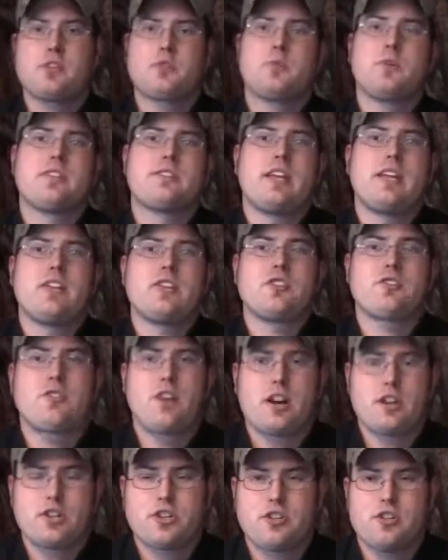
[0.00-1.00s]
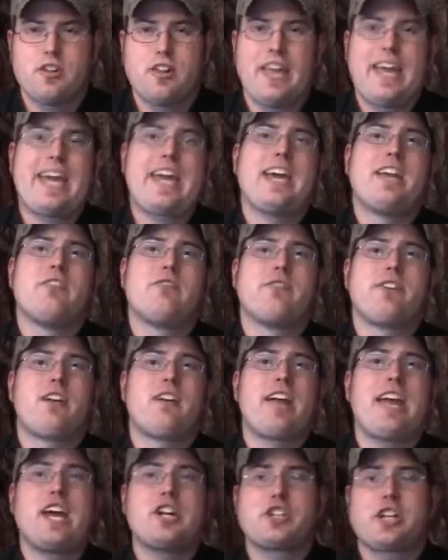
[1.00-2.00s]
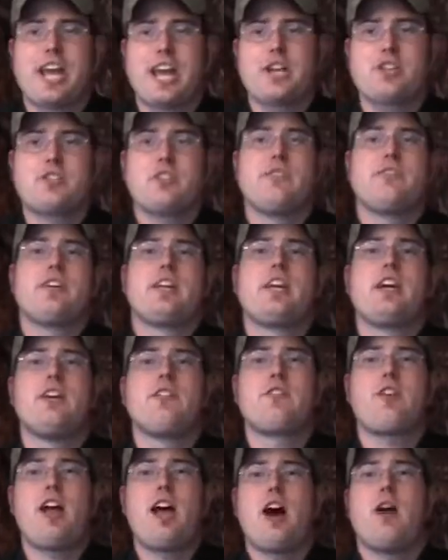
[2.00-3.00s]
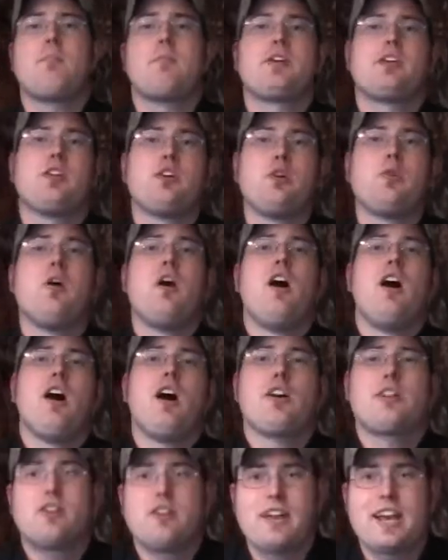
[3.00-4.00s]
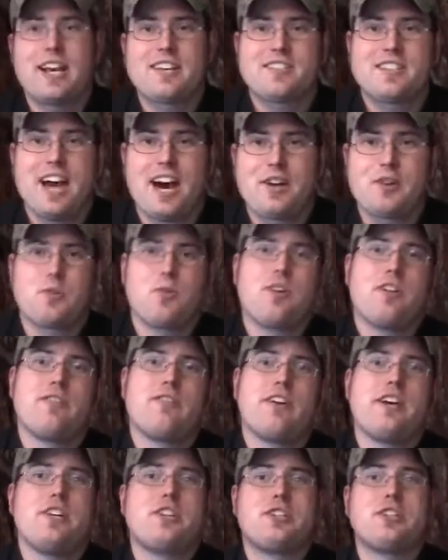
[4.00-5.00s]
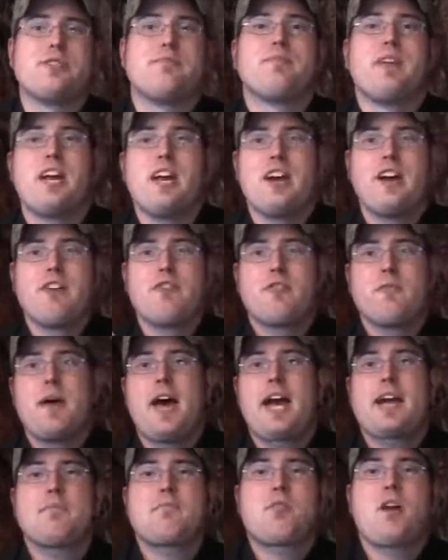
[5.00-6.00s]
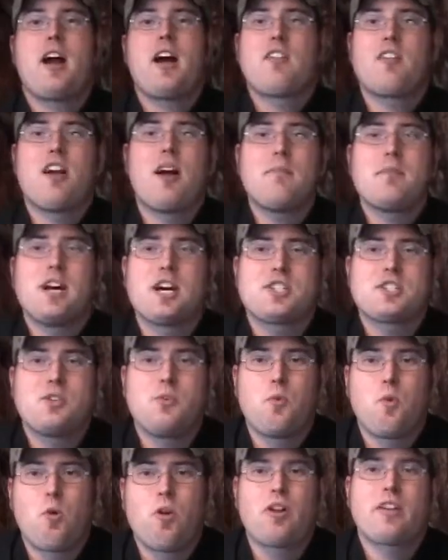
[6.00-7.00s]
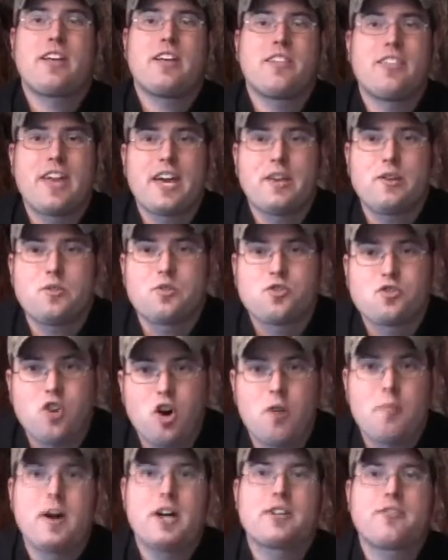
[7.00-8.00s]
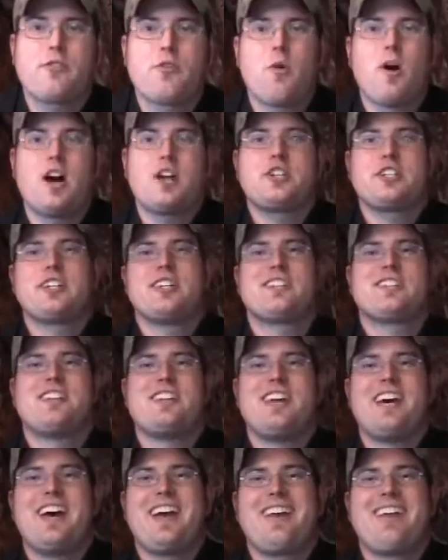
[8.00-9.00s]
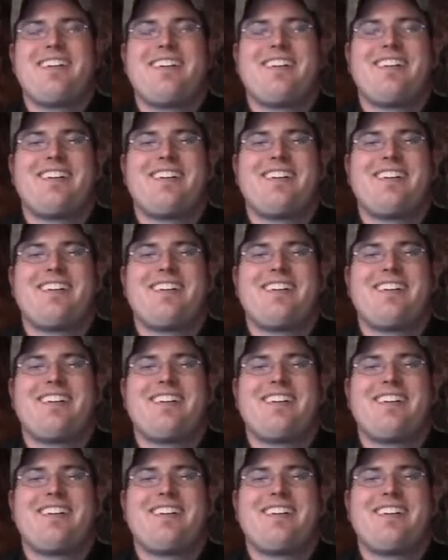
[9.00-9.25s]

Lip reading: this was an instructional and very educational video for helping you on your next outdoor adventure. For Mag and Prowler, I'm Dustin Warncke. Thank you so much for watching us today.